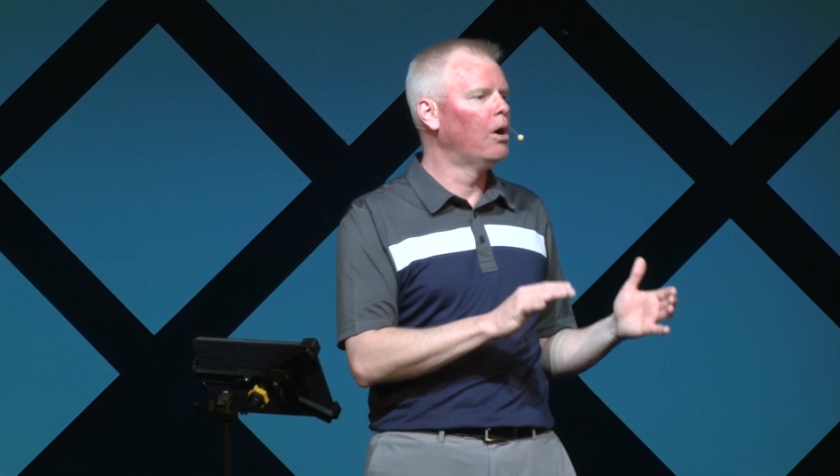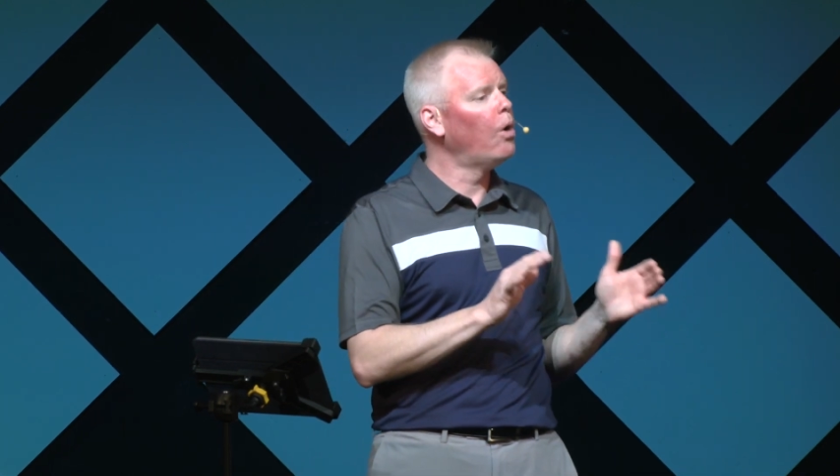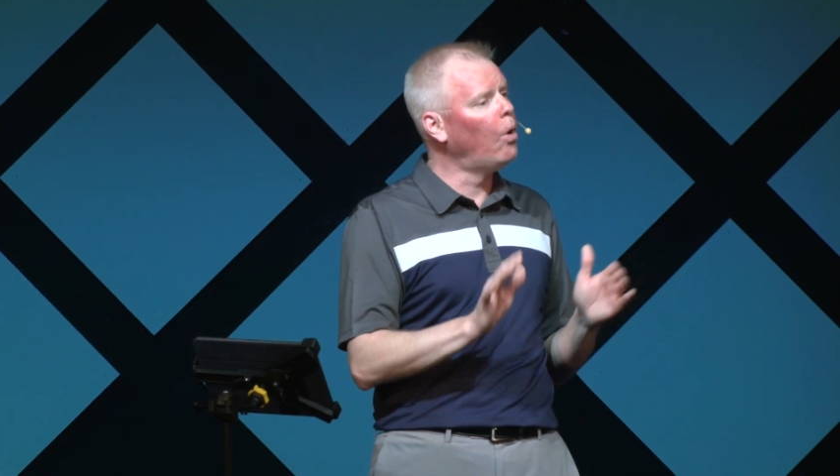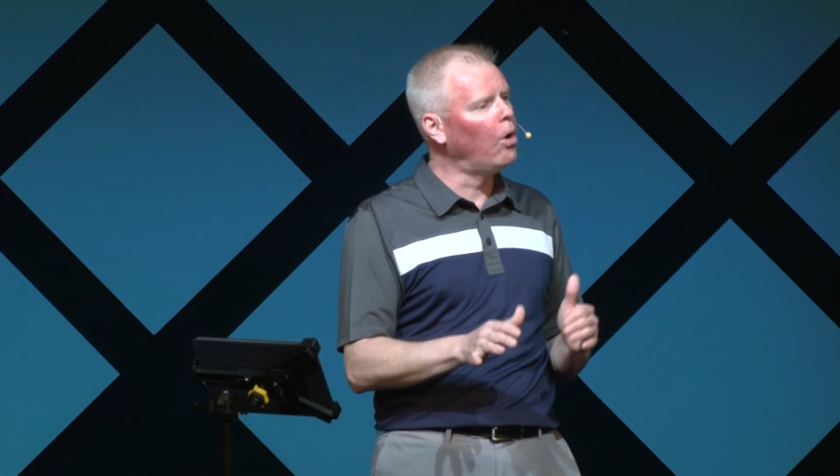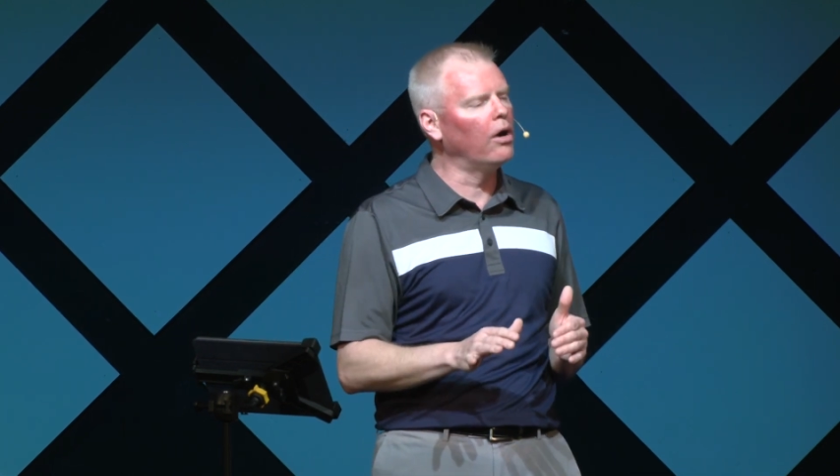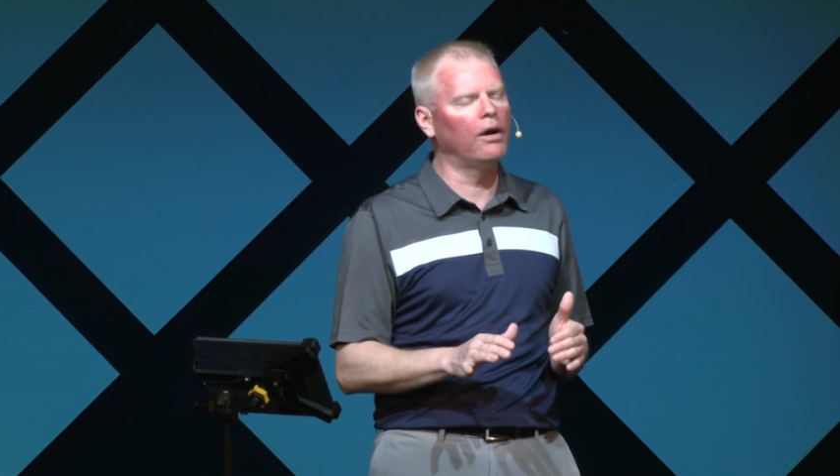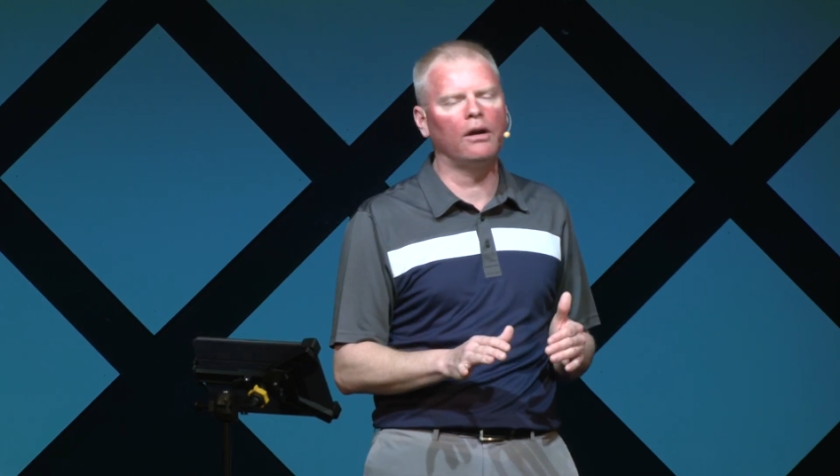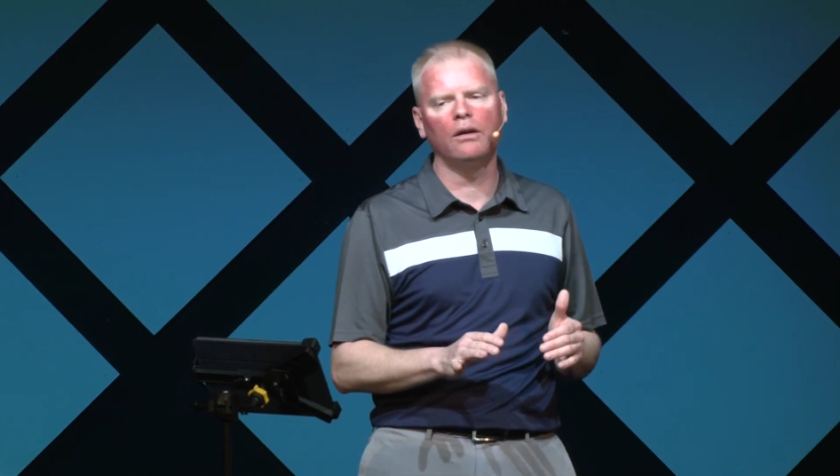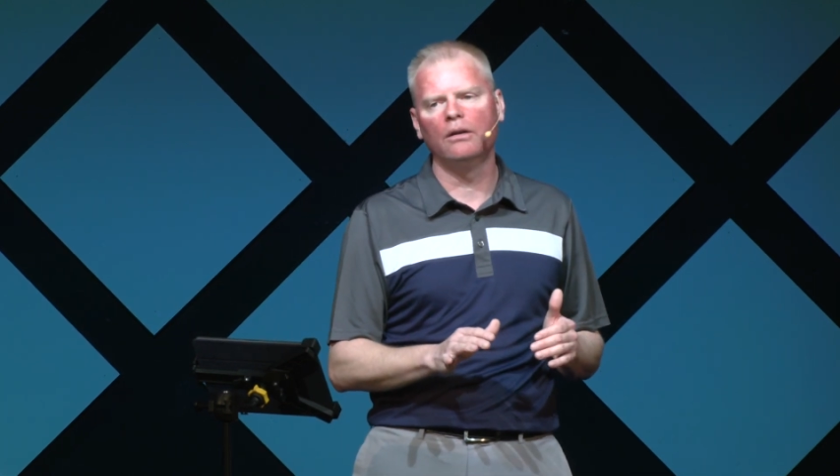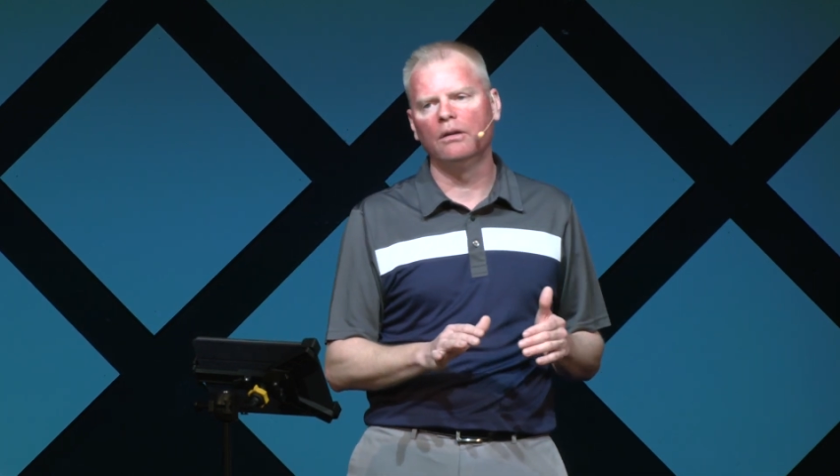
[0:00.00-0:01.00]
or
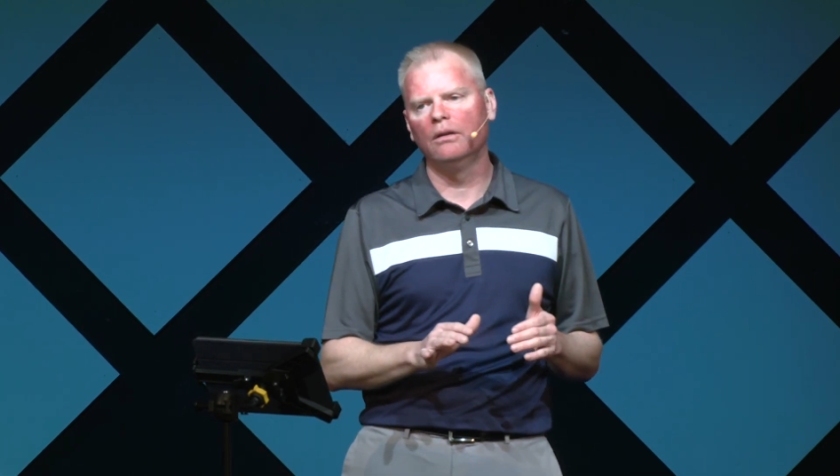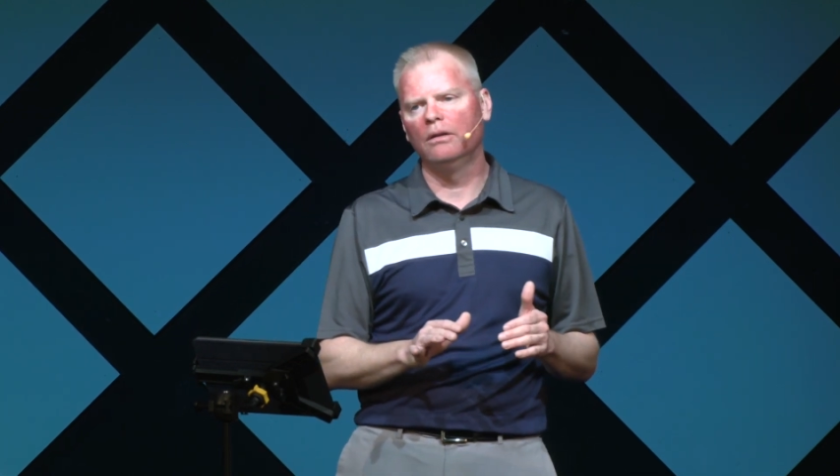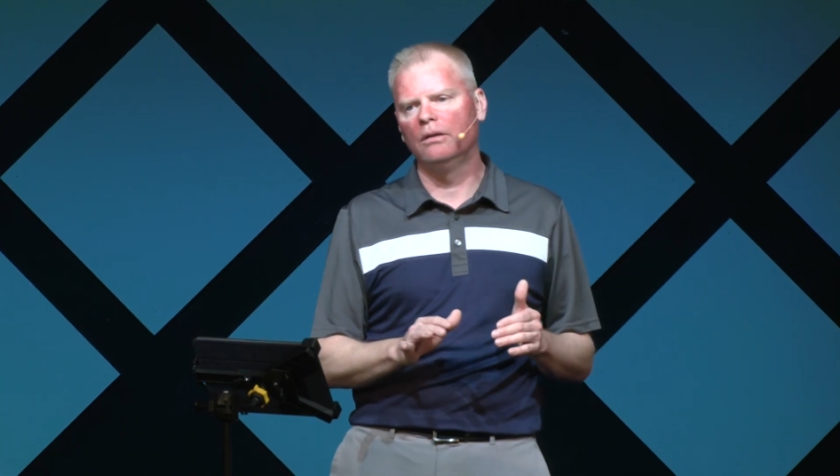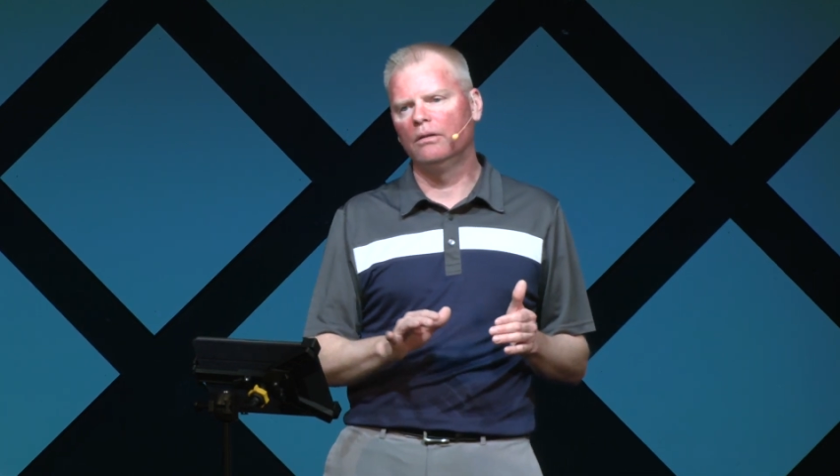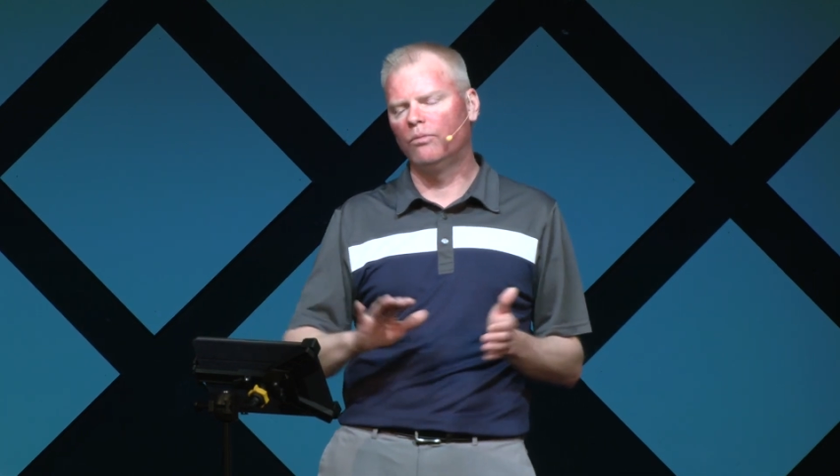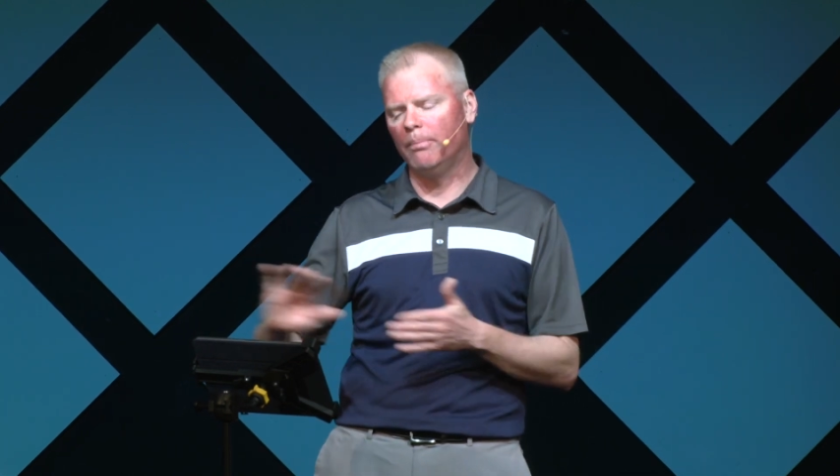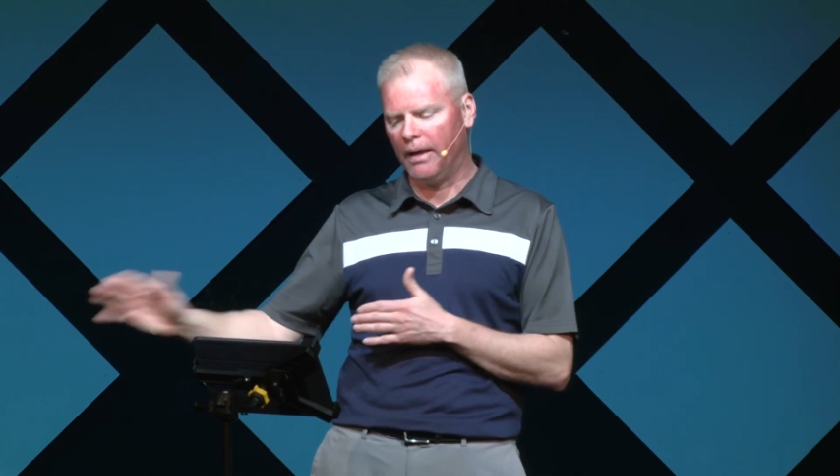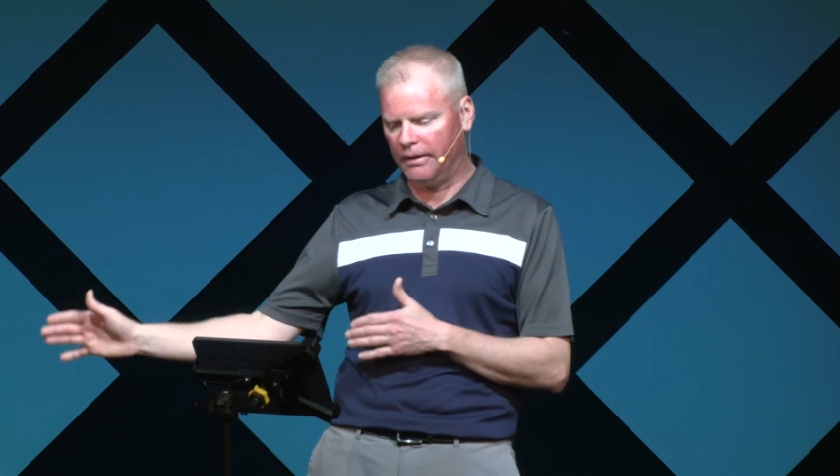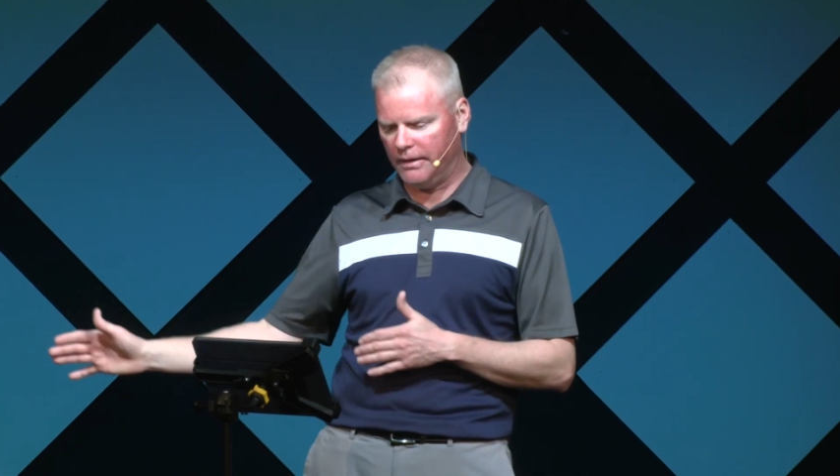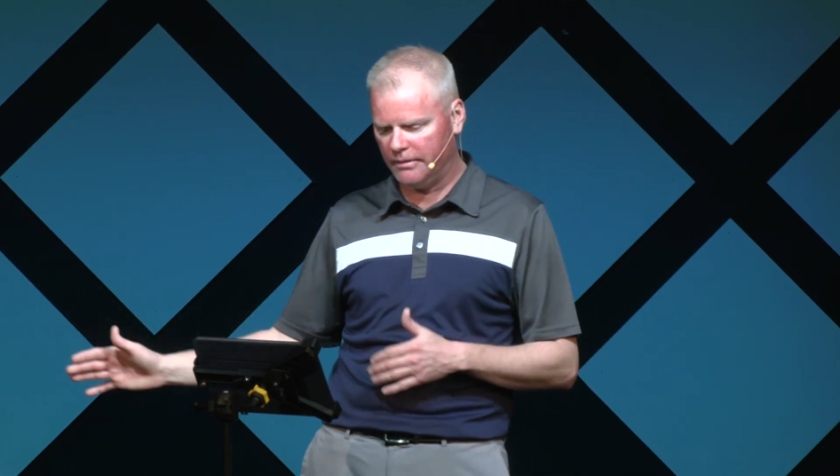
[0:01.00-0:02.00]

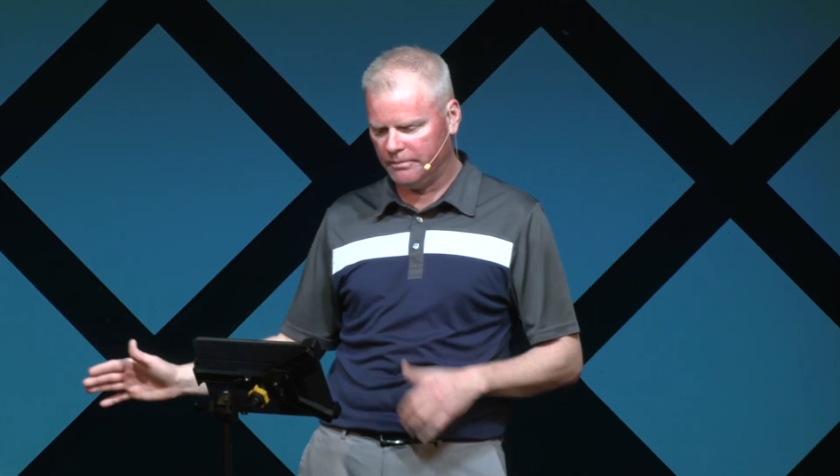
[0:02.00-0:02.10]
rebellion.